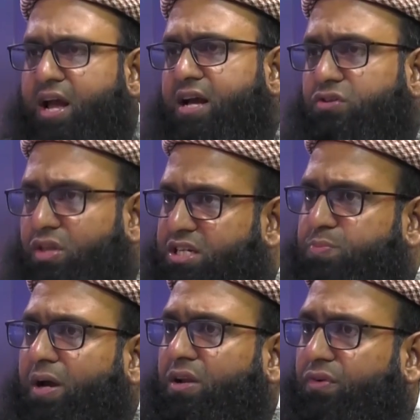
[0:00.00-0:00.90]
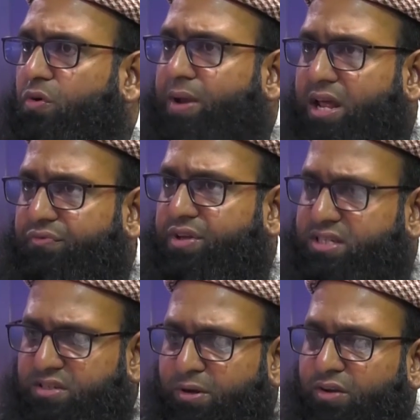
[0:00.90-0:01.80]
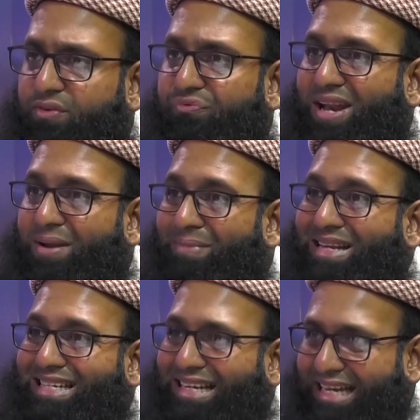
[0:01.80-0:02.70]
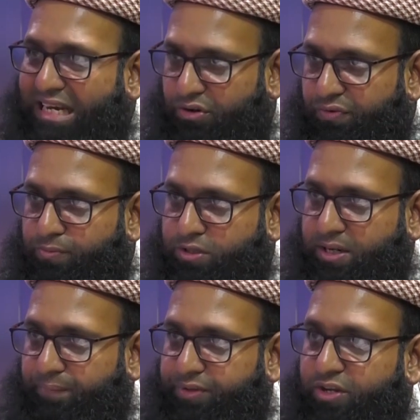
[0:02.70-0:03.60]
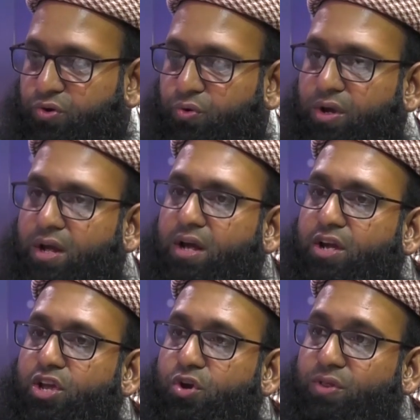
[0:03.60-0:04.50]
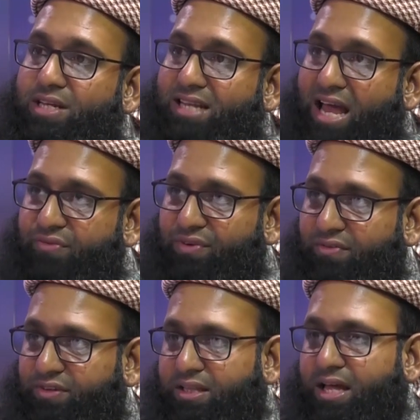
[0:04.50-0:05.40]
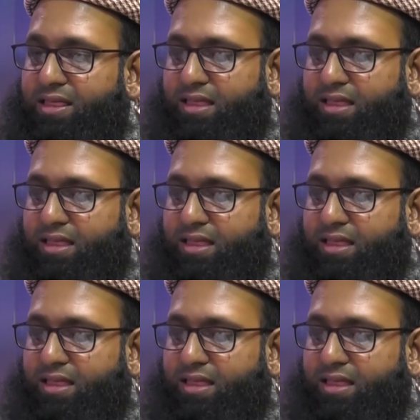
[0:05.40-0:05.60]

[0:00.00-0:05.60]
So this is part of our belief. It's, it's part of the fundamental creed of a Muslim that you, you there's life after death.